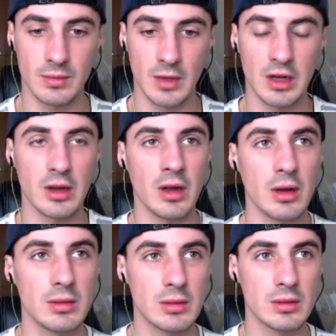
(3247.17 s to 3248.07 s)
I don't
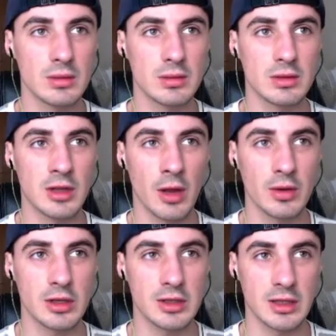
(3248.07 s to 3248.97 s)
know.
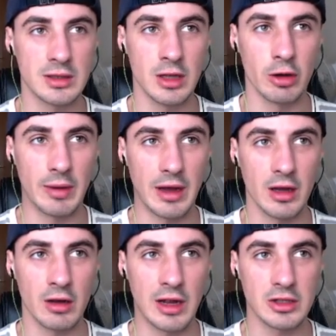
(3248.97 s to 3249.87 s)
Locust doesn't know about
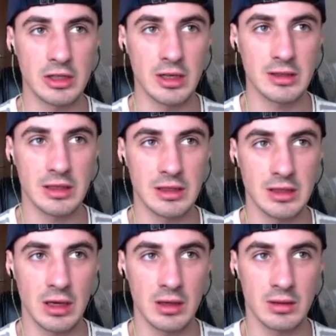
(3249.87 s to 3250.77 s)
her actually, does he?
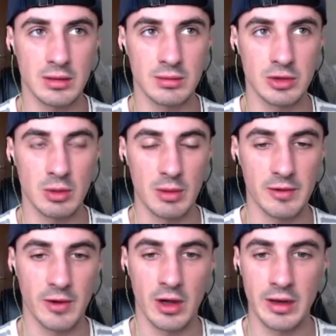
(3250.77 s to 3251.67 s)
So she might
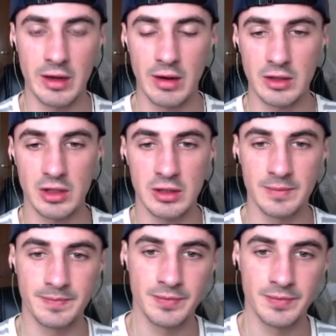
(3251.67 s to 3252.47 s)
be fine here actually.